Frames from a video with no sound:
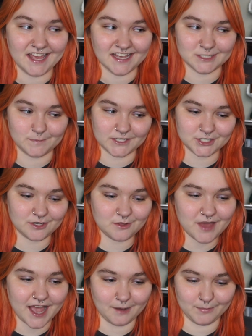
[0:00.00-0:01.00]
especially with
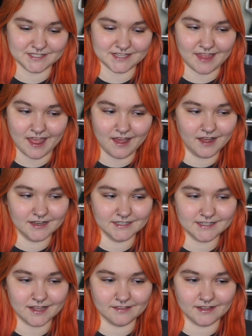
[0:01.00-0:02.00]
what happens at the
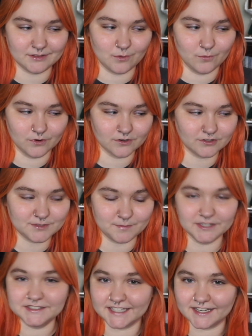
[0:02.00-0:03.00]
end and like the world
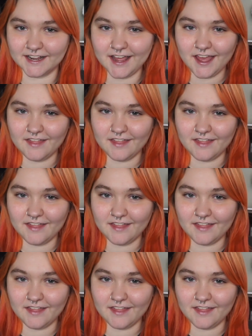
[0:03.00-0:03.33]
building